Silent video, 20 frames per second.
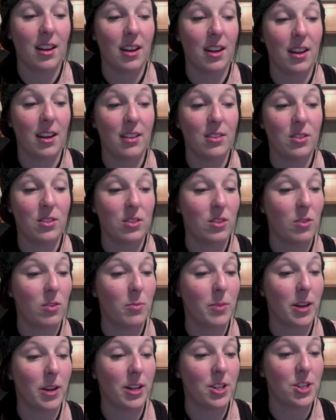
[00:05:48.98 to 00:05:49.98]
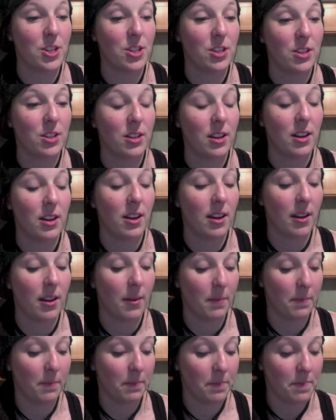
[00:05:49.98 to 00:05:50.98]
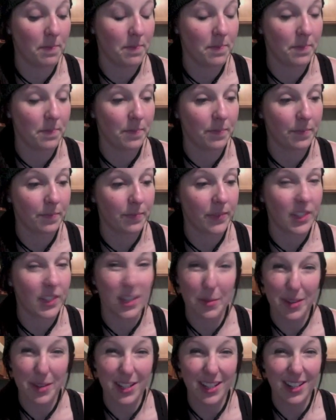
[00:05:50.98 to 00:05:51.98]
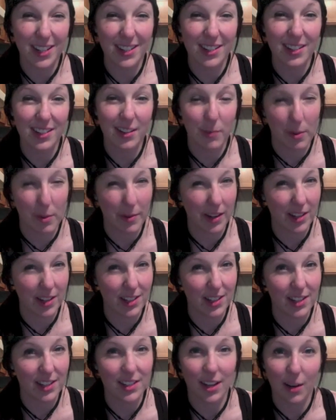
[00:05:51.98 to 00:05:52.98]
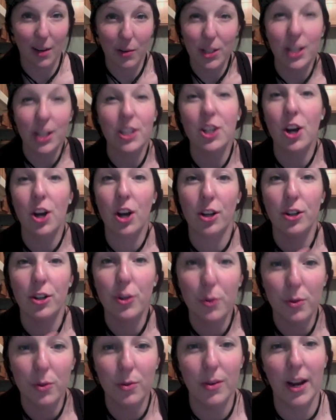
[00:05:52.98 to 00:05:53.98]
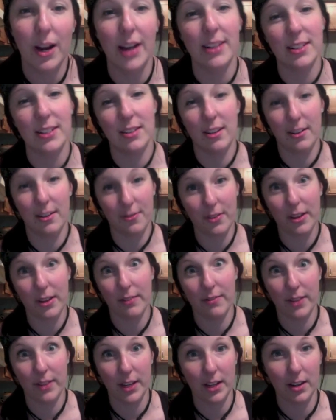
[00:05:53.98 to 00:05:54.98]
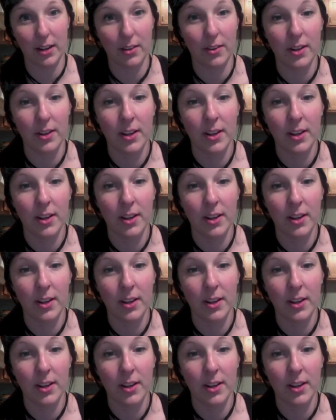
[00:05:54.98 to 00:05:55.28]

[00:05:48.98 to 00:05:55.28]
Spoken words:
so much. Does that make sense? Am I making sense? I wish I could talk to you guys and not a freaking video.